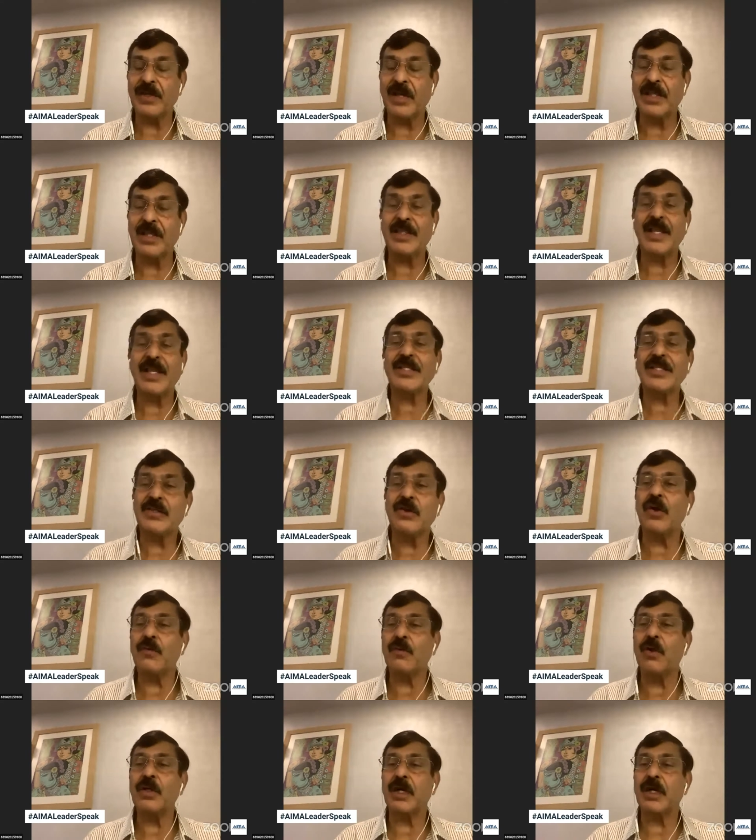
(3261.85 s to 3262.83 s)
And that's not
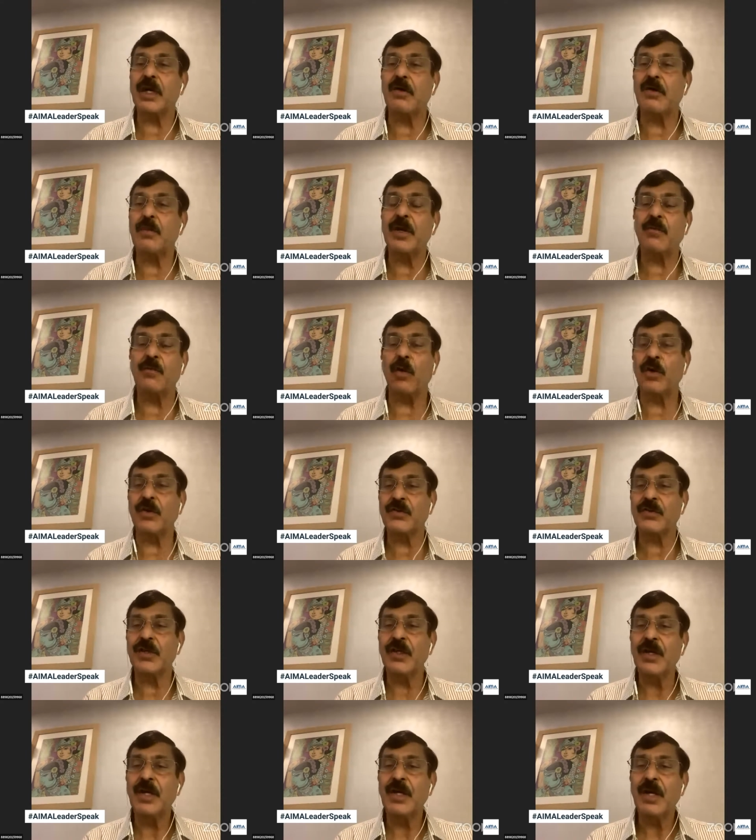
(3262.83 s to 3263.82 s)
what the government wants.